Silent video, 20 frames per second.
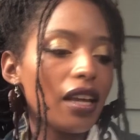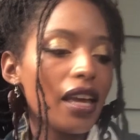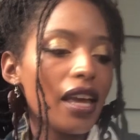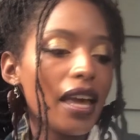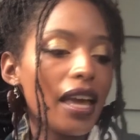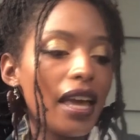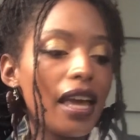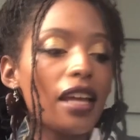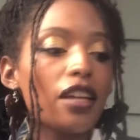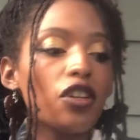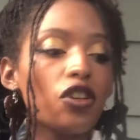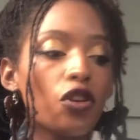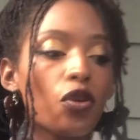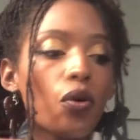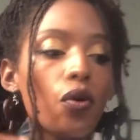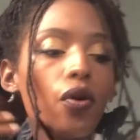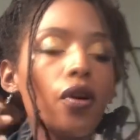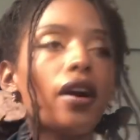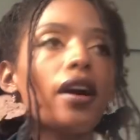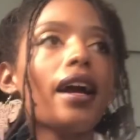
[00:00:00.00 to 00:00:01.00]
in
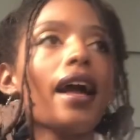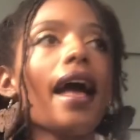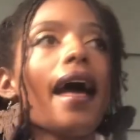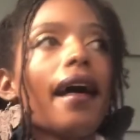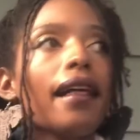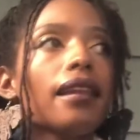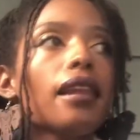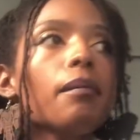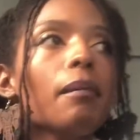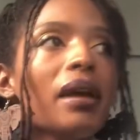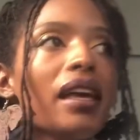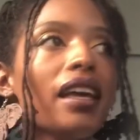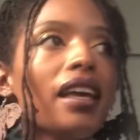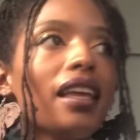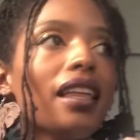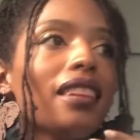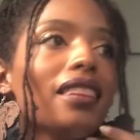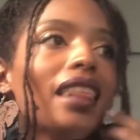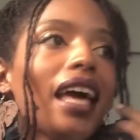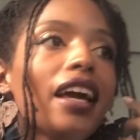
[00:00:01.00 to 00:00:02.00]
your
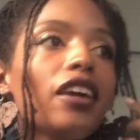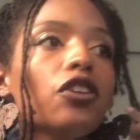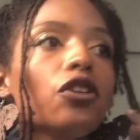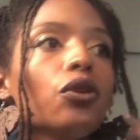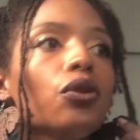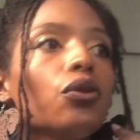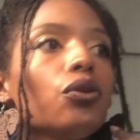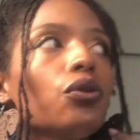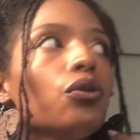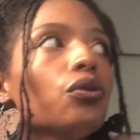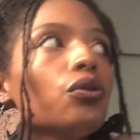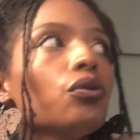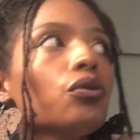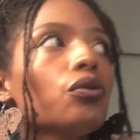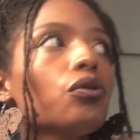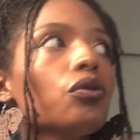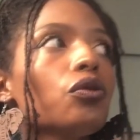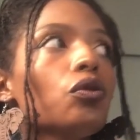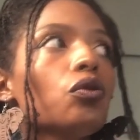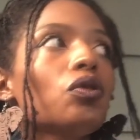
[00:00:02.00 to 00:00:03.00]
element that you
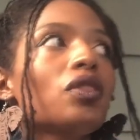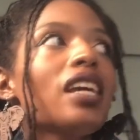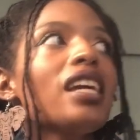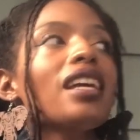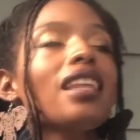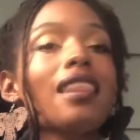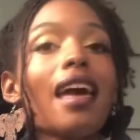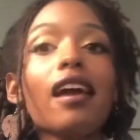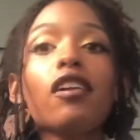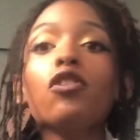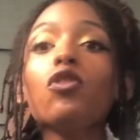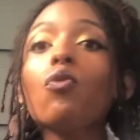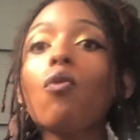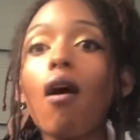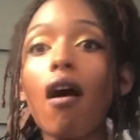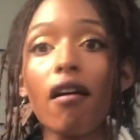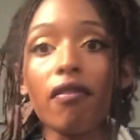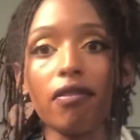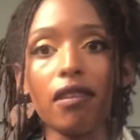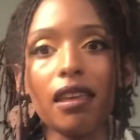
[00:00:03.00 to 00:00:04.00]
think that you
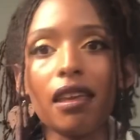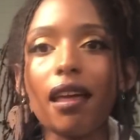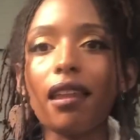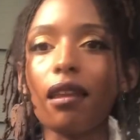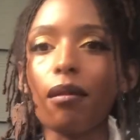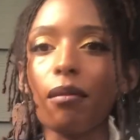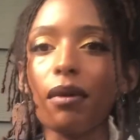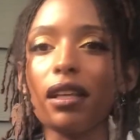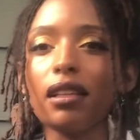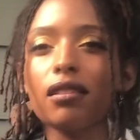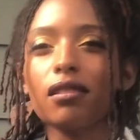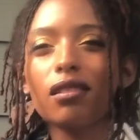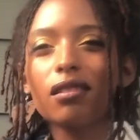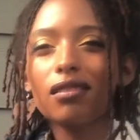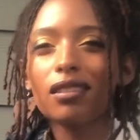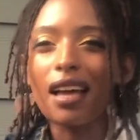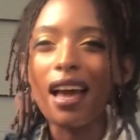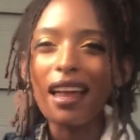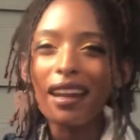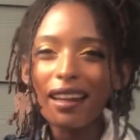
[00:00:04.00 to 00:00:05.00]
are the element. So
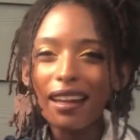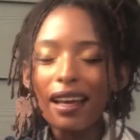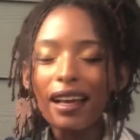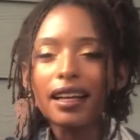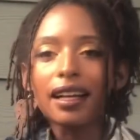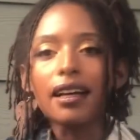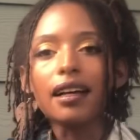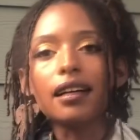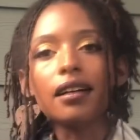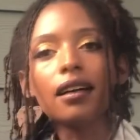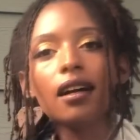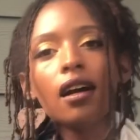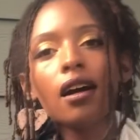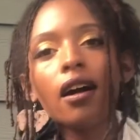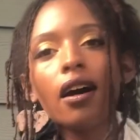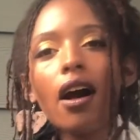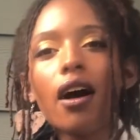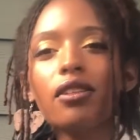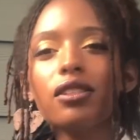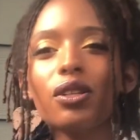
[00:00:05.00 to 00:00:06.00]
it's kind of like
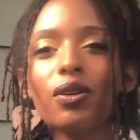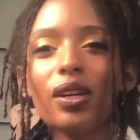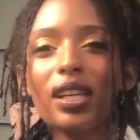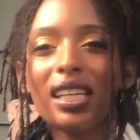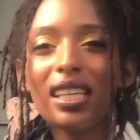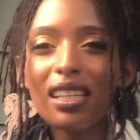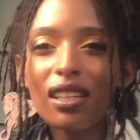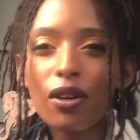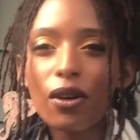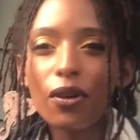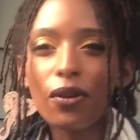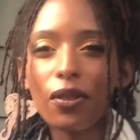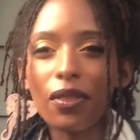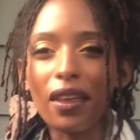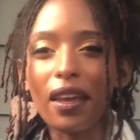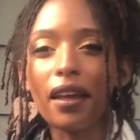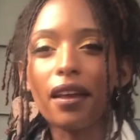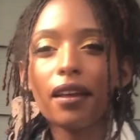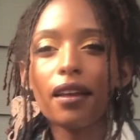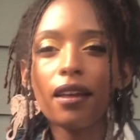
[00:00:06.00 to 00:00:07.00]
also an ego
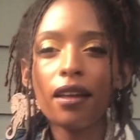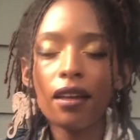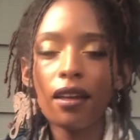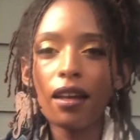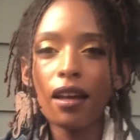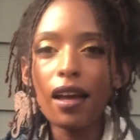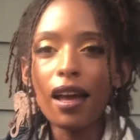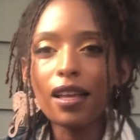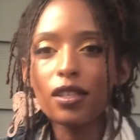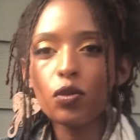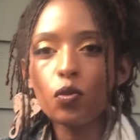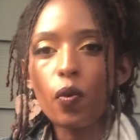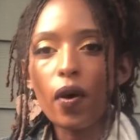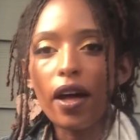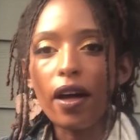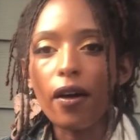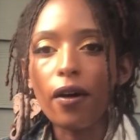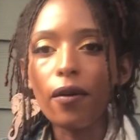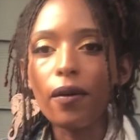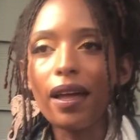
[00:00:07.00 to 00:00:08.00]
thing as
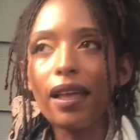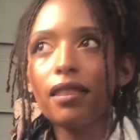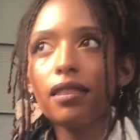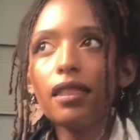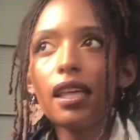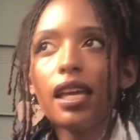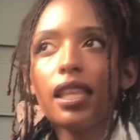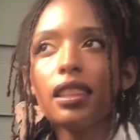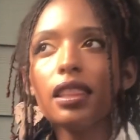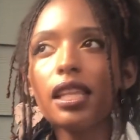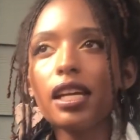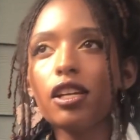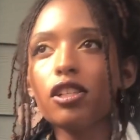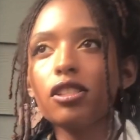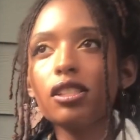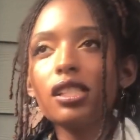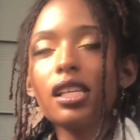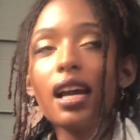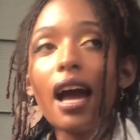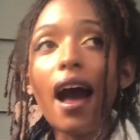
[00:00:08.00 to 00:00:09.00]
well. And then there's
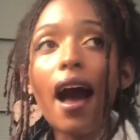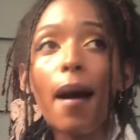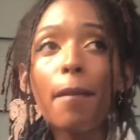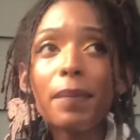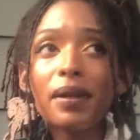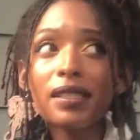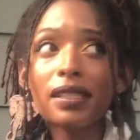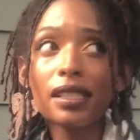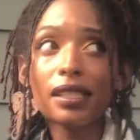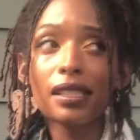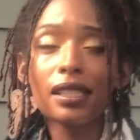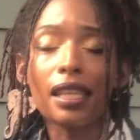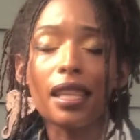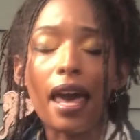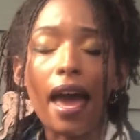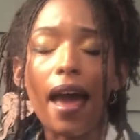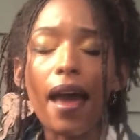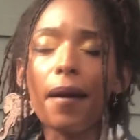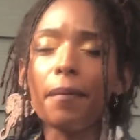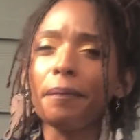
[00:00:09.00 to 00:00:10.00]
the opposite to
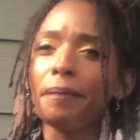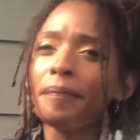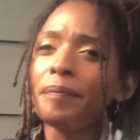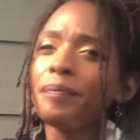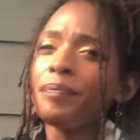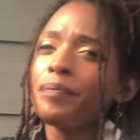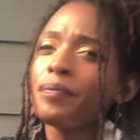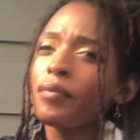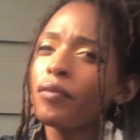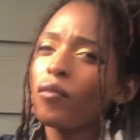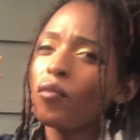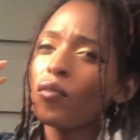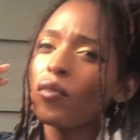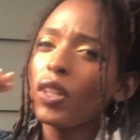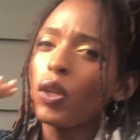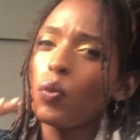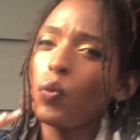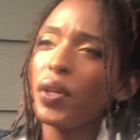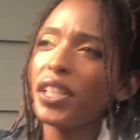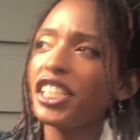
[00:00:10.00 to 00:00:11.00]
that,
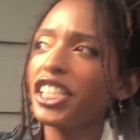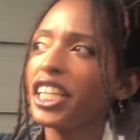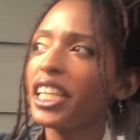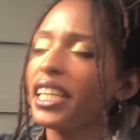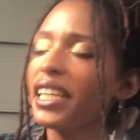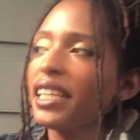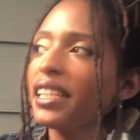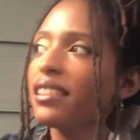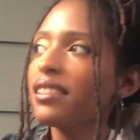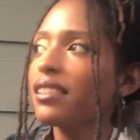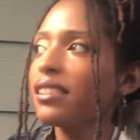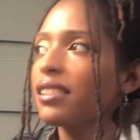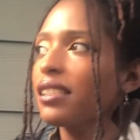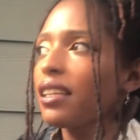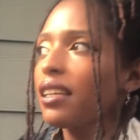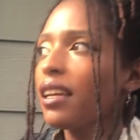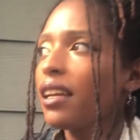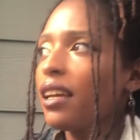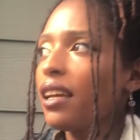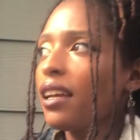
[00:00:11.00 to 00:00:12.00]
which is
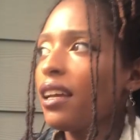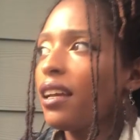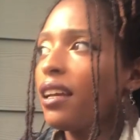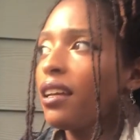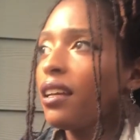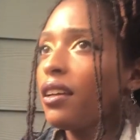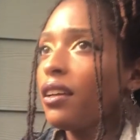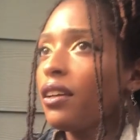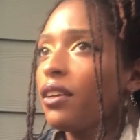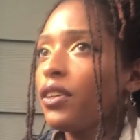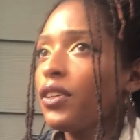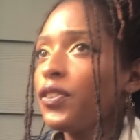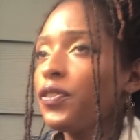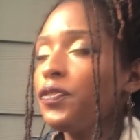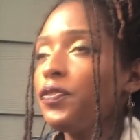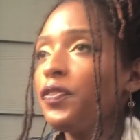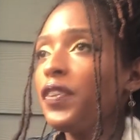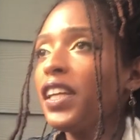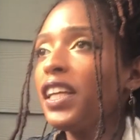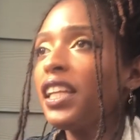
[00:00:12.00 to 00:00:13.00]

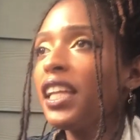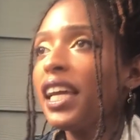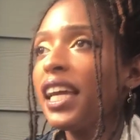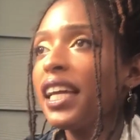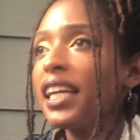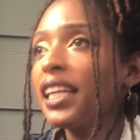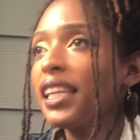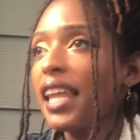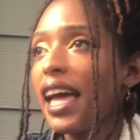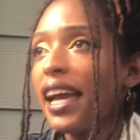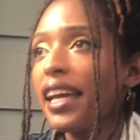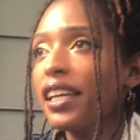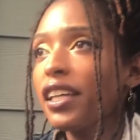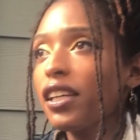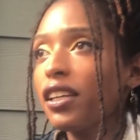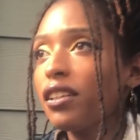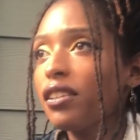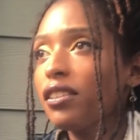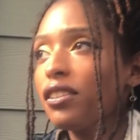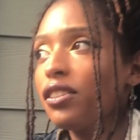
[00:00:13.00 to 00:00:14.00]
feeling like
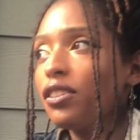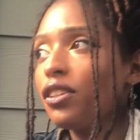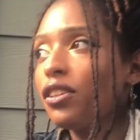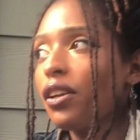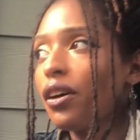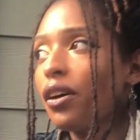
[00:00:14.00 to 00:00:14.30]
you